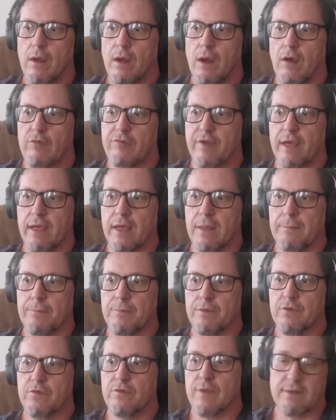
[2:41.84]
of a
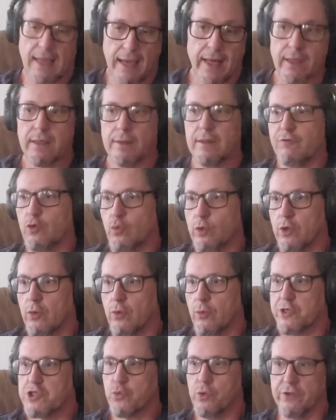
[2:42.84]
satanic, if you will,
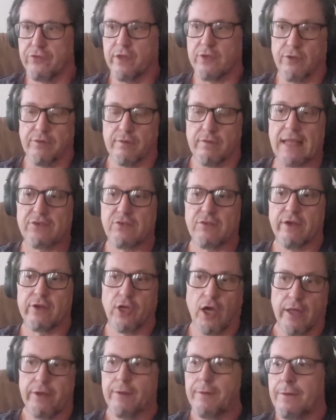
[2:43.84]
ritualistic. So that's their
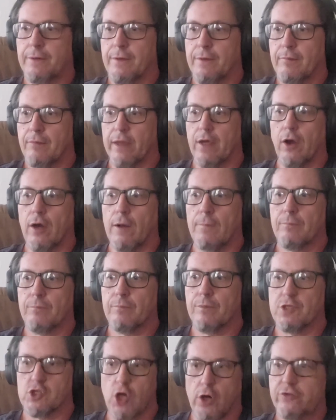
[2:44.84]
God. They are
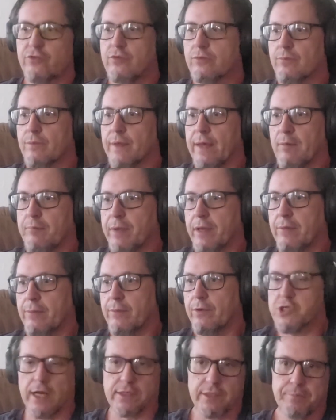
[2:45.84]
the jars that have been
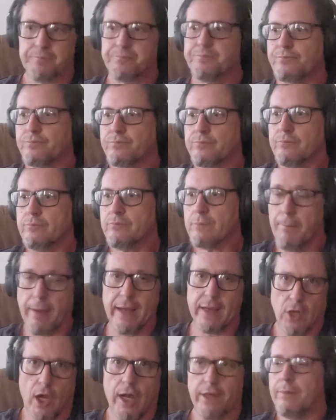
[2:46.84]
rejected
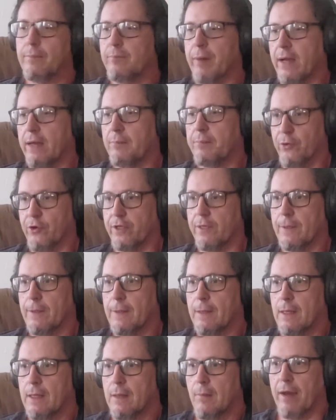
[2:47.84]
by God, by purity,
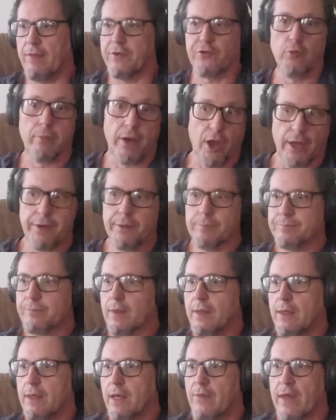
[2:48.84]
by the true monad.
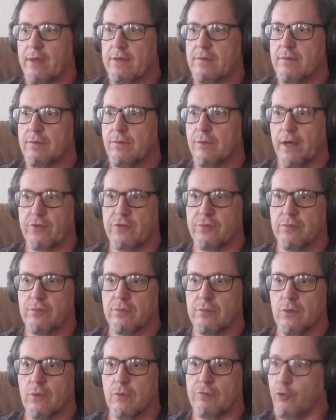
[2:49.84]
And they thus
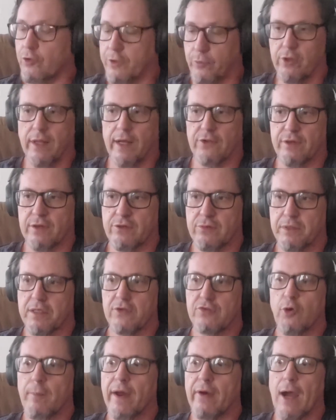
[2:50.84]
fully realize this
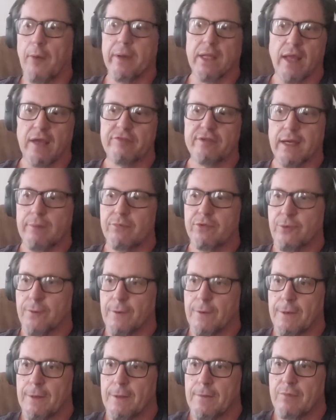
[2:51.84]
because no matter how many lifetimes
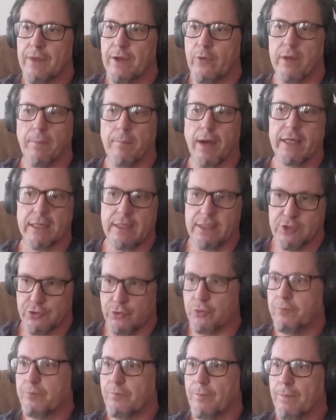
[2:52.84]
they are re-embodied
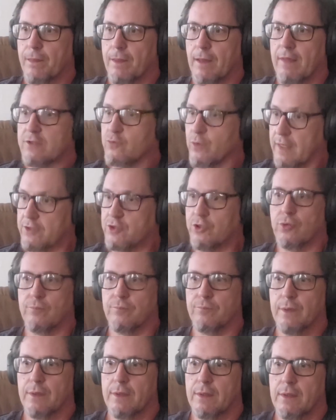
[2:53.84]
into, and that's what they do.
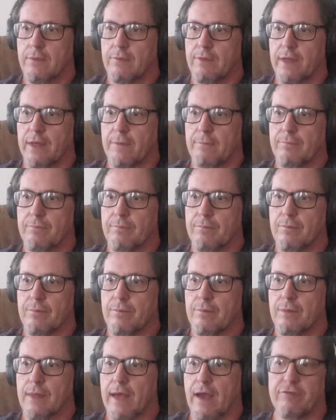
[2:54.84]
They
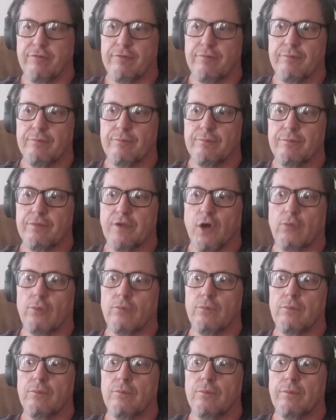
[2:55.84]
have, so
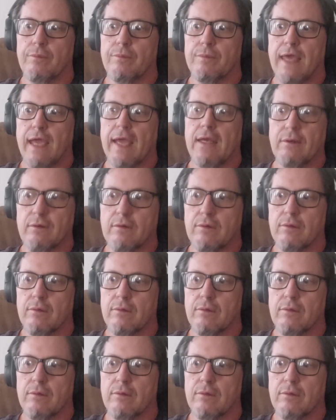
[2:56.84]
Cain